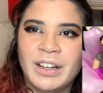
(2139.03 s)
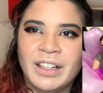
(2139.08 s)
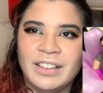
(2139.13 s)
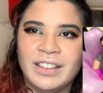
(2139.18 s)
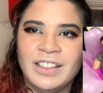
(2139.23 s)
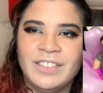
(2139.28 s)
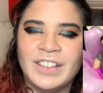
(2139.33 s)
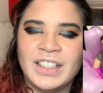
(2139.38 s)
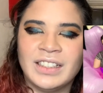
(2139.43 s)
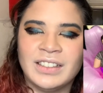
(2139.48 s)
I'll
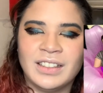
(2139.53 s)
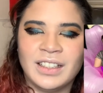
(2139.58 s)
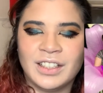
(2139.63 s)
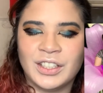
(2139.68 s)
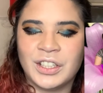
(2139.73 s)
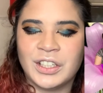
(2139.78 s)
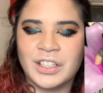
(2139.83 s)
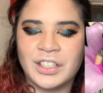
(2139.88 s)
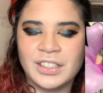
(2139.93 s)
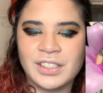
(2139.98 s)
leave it in a
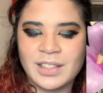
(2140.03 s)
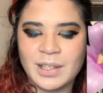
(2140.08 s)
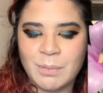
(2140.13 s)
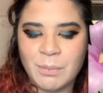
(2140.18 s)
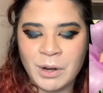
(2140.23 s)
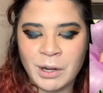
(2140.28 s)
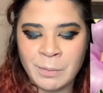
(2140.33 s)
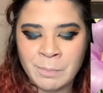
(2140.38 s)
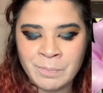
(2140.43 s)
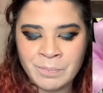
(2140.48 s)
card
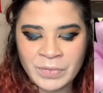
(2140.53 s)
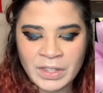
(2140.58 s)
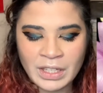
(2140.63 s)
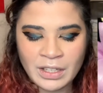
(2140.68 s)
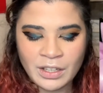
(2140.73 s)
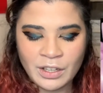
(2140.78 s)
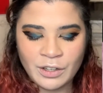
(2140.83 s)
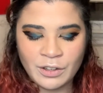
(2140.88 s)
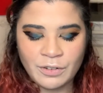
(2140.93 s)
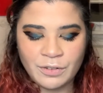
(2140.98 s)
somewhere
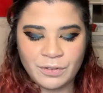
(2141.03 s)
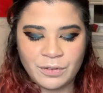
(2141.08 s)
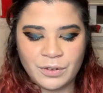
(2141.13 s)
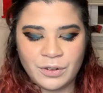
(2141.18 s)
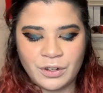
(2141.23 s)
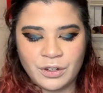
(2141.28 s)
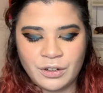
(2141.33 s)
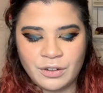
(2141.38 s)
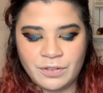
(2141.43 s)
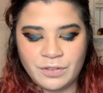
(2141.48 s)

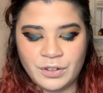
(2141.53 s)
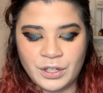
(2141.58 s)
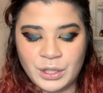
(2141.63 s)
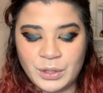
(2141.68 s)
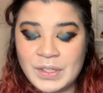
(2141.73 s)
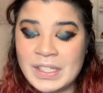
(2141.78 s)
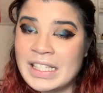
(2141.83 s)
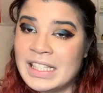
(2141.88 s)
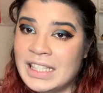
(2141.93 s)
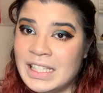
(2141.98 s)
for
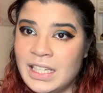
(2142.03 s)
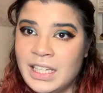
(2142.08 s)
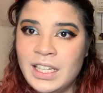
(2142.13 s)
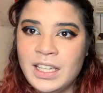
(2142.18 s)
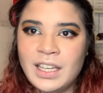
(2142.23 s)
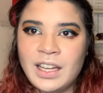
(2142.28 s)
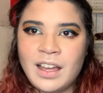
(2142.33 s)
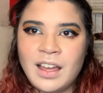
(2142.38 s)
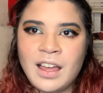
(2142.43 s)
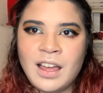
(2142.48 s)
you to see.